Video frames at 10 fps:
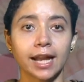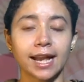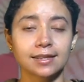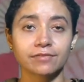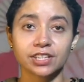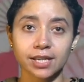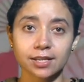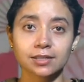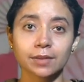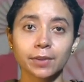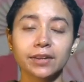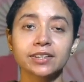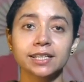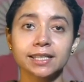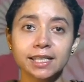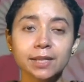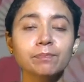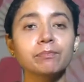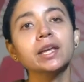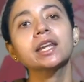has which has some kind of
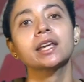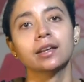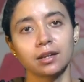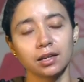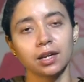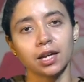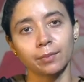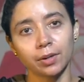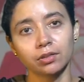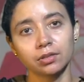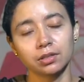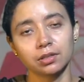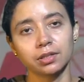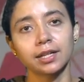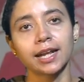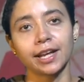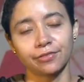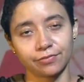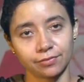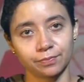deep meaning about the
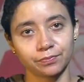life